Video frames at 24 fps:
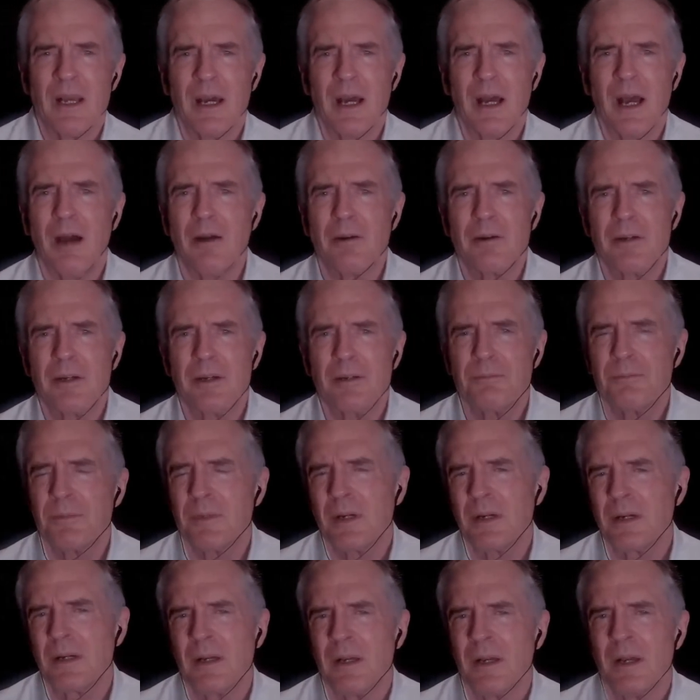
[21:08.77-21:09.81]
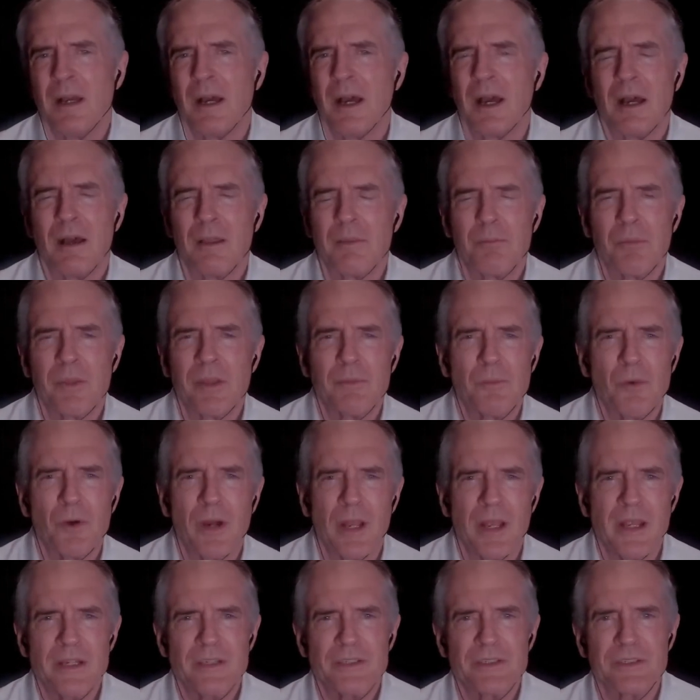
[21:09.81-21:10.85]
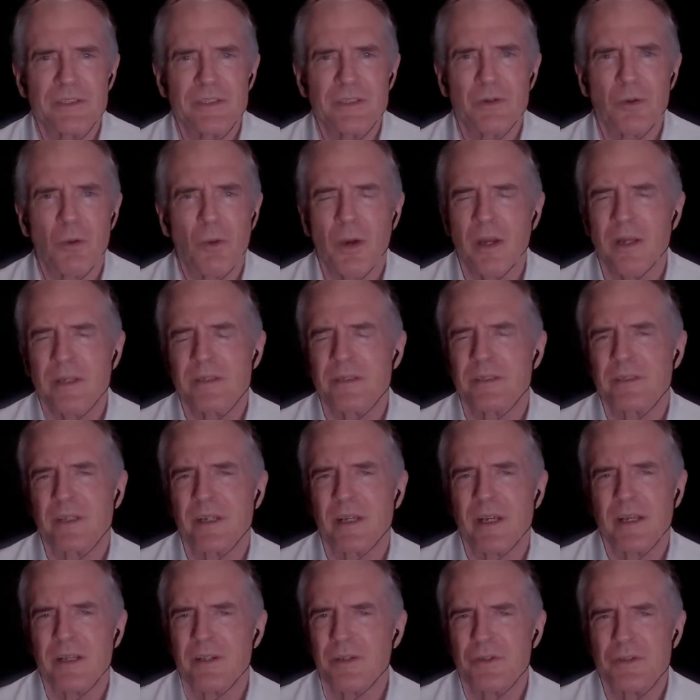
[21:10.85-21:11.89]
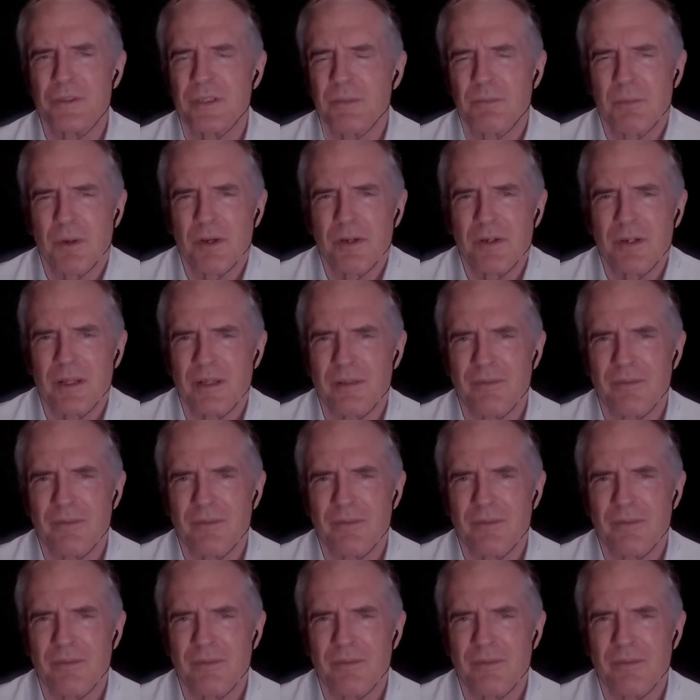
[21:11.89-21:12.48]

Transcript: How come there are more Asians than whites at UC Berkeley,